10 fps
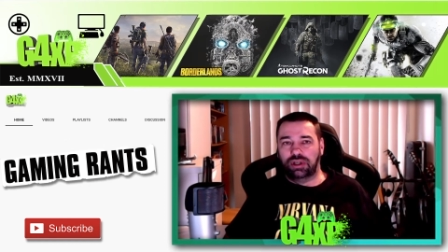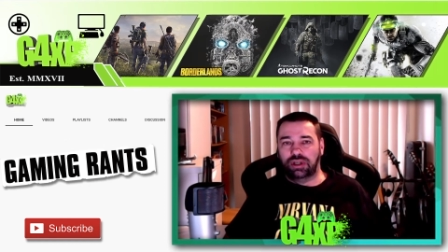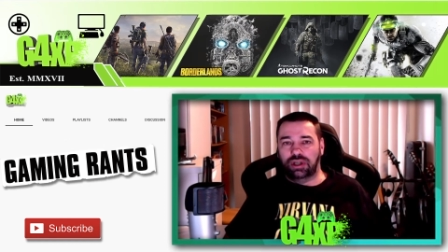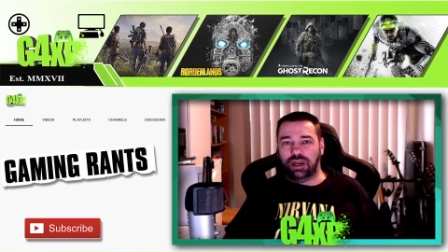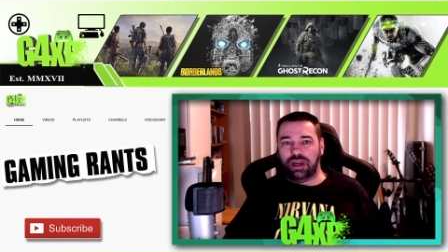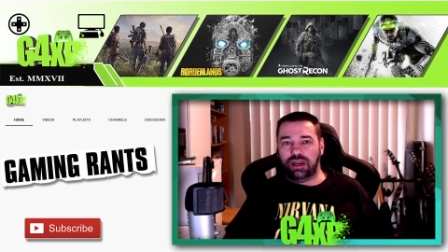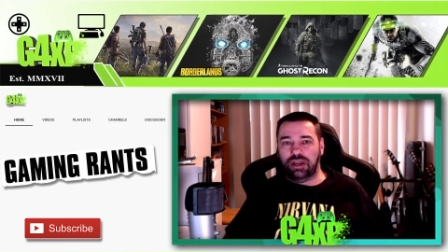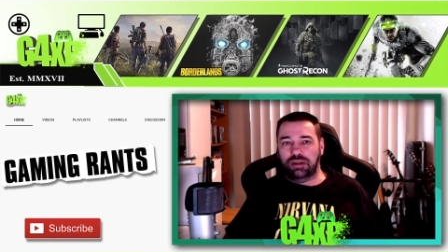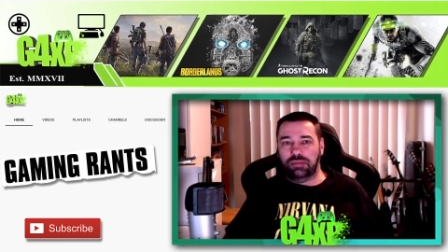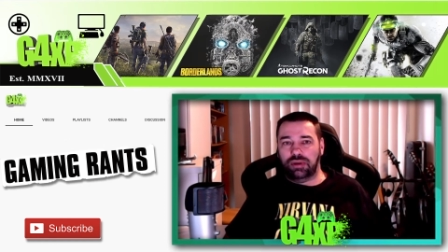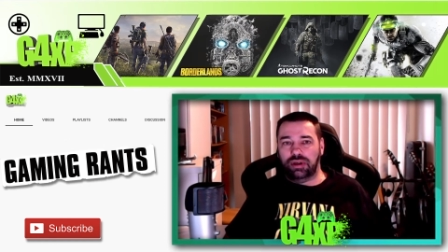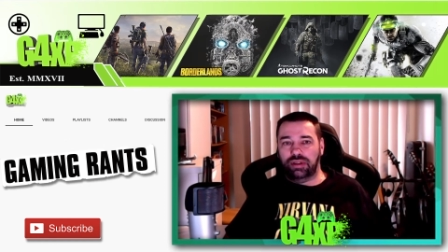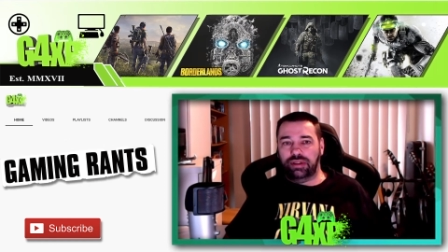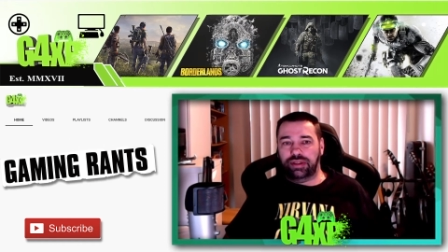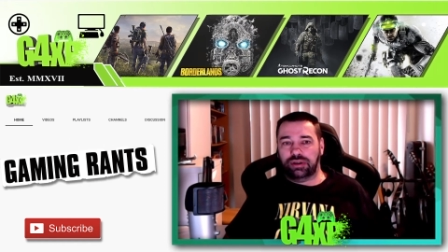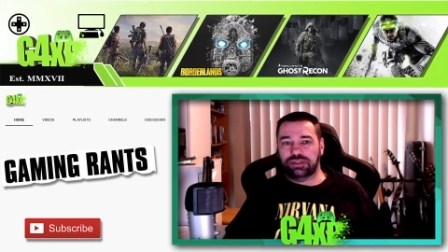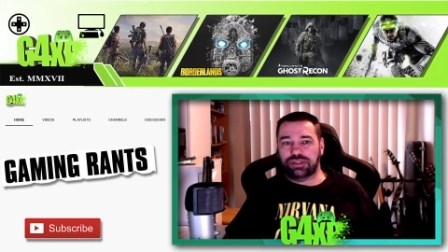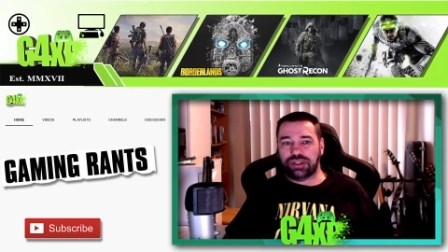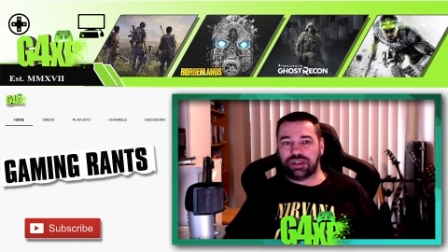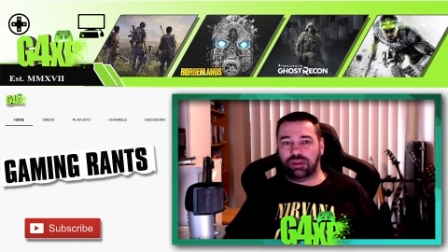um, that
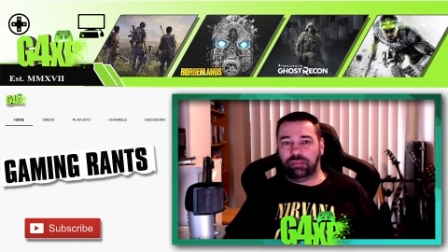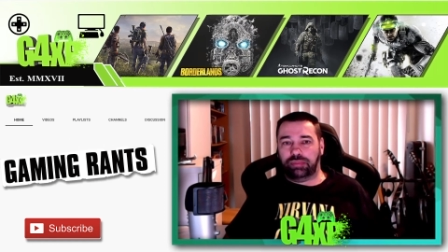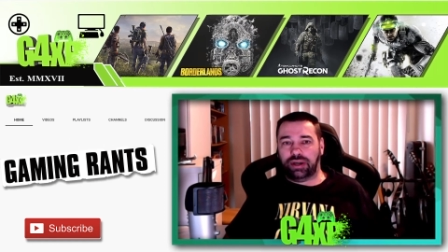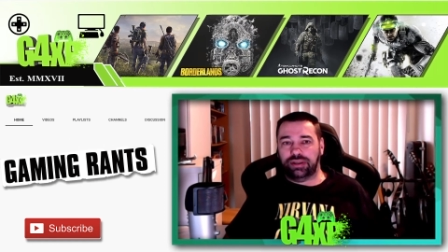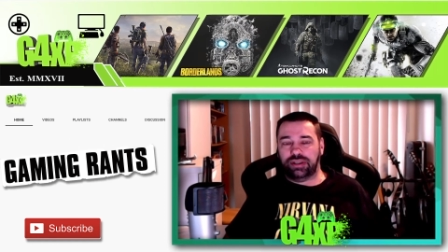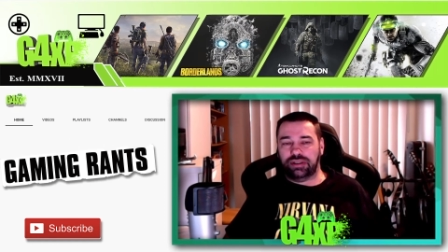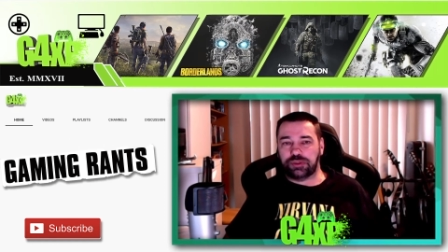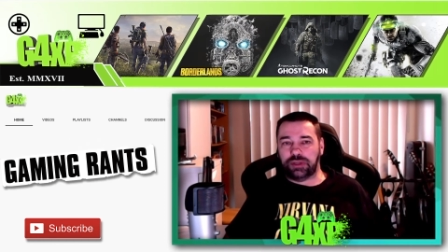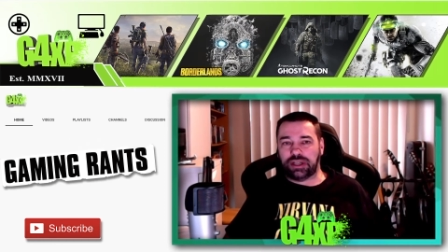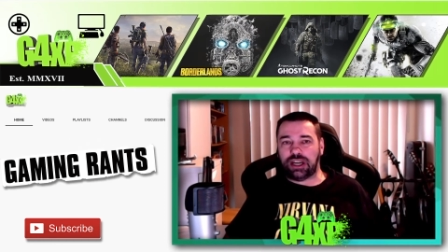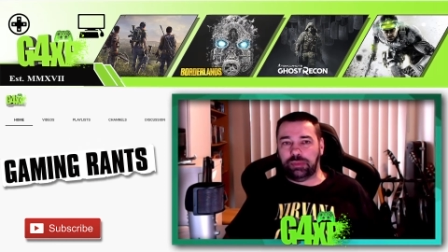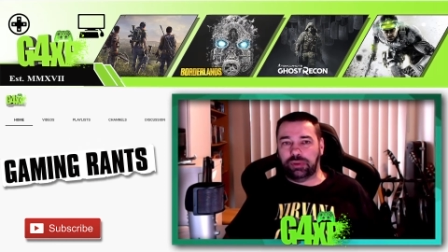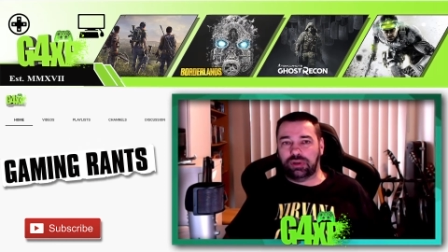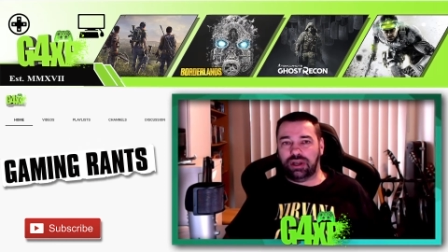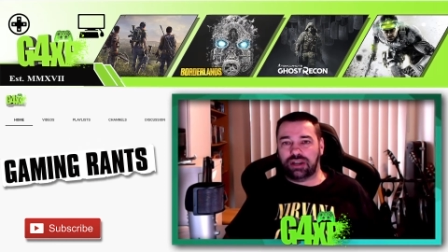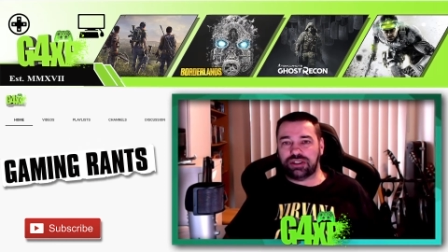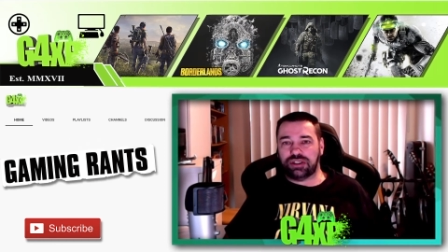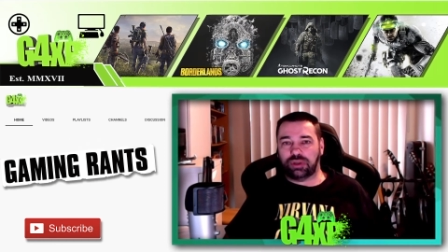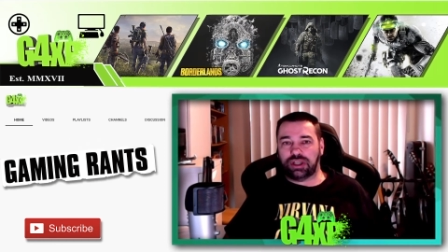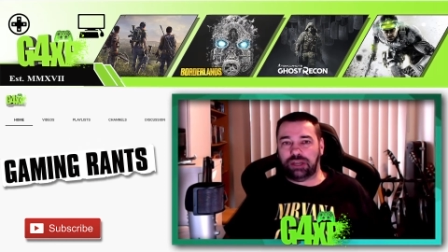just got banned, and there's been a couple in the last
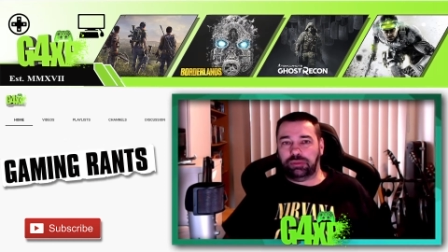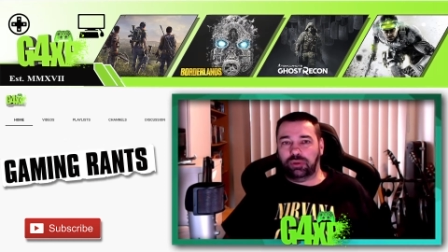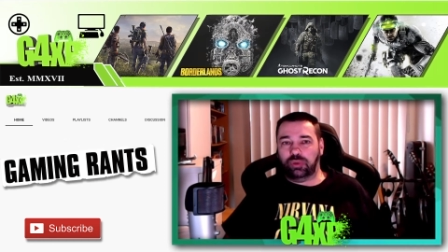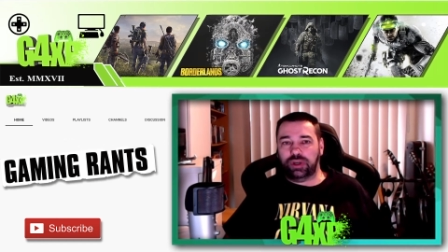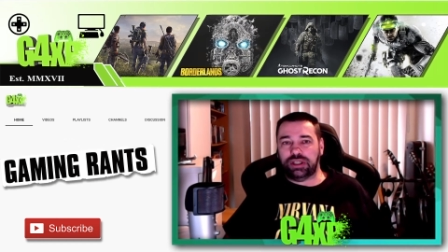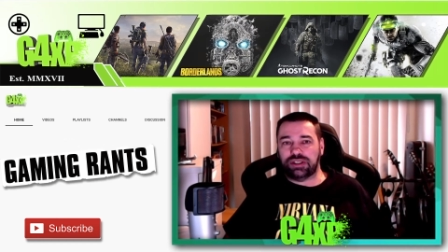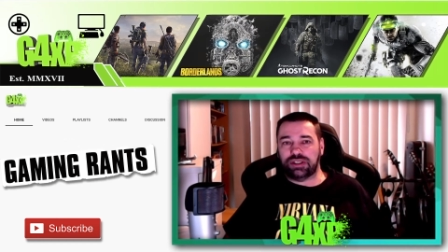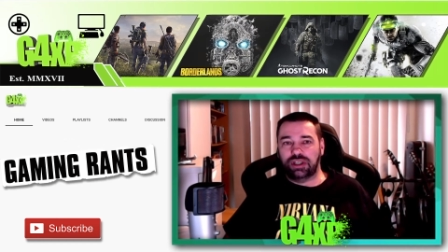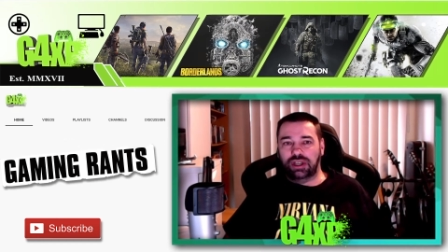couple of weeks